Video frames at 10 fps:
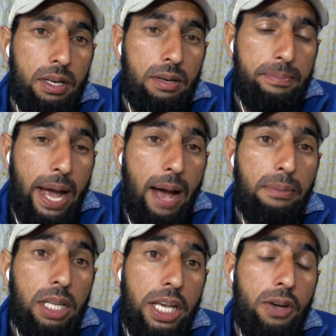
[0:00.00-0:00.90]

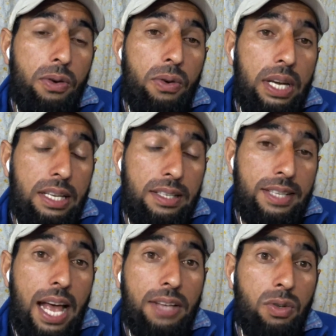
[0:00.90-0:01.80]
Fabliau is
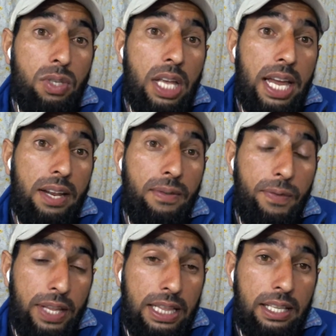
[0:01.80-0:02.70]
associated
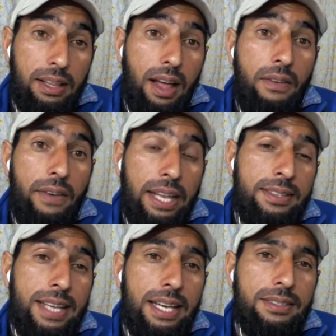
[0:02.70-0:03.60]
with the love and
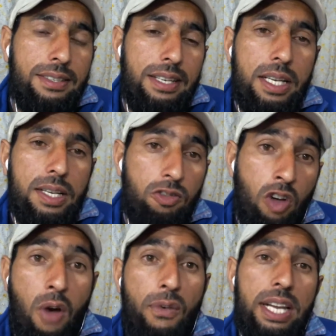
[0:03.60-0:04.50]
sex, and
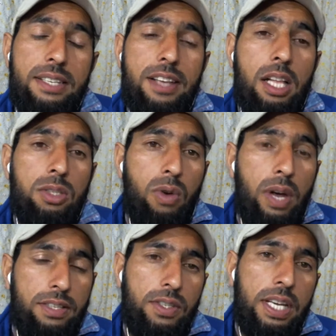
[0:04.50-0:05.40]
novel is also
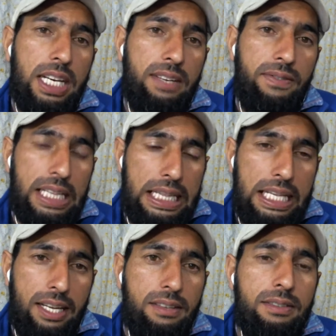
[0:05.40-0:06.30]
associated with
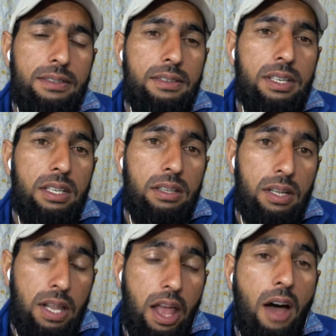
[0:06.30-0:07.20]
the
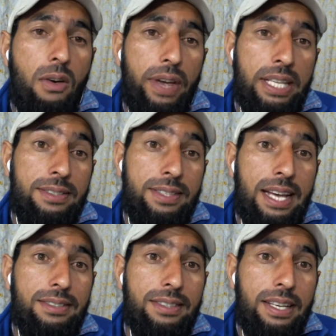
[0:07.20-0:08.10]
love and
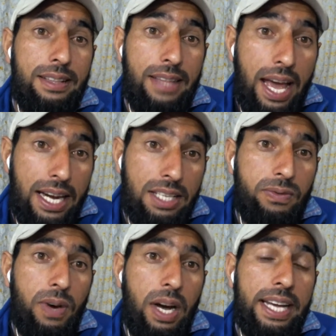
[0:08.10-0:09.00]
sex. That is
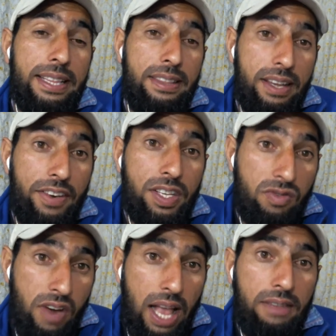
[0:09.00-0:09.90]
why there is
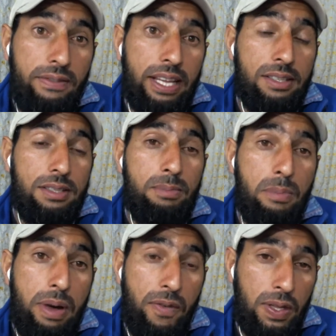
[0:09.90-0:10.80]
relevance
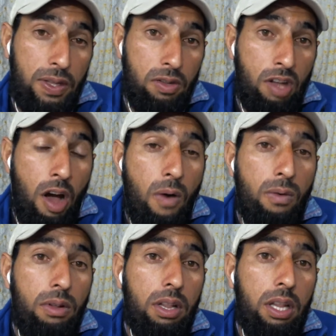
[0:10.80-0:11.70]
between the
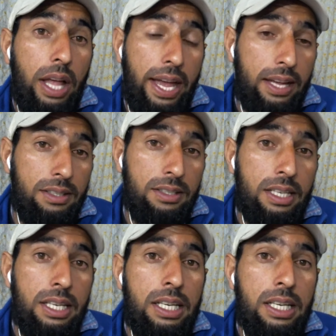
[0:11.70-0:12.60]
novel and
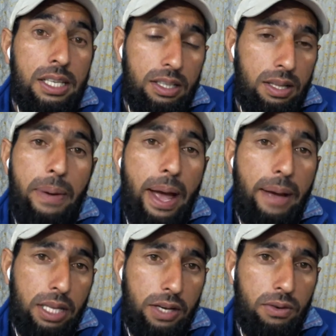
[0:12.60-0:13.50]
the Fabliau.